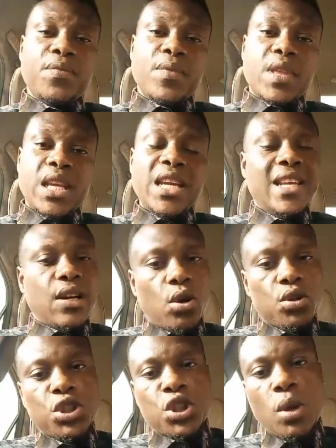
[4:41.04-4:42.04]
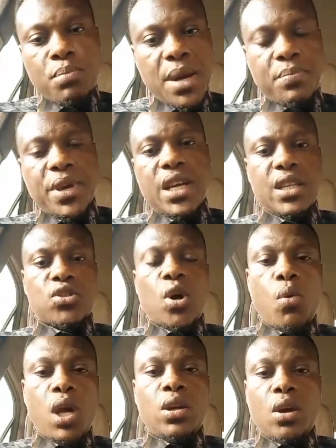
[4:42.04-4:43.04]
in a condition maybe
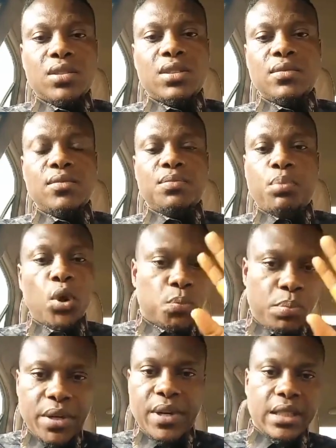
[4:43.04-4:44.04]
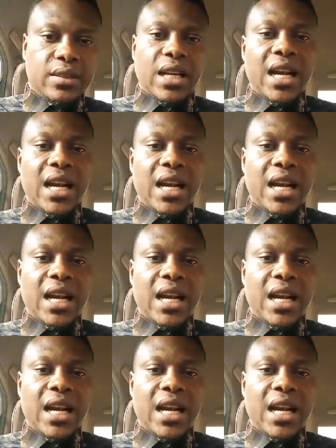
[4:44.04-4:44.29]
someone lost both parents